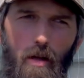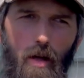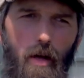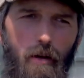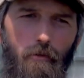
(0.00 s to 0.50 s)

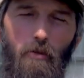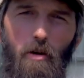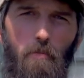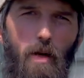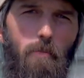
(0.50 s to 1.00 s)
uh,
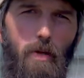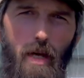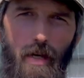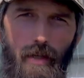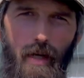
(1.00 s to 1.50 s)
from
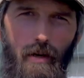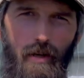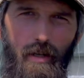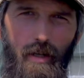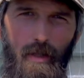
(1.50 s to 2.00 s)
beyond the
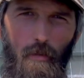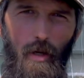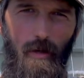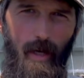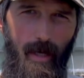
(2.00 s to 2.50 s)
area as
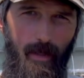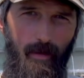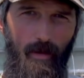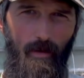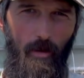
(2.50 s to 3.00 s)
well as
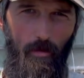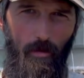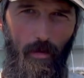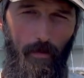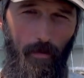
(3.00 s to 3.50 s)
local
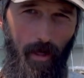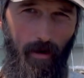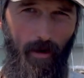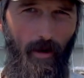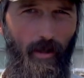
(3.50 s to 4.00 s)
people here
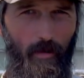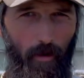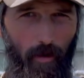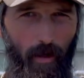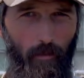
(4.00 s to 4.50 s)
in our
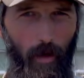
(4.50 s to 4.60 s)
community of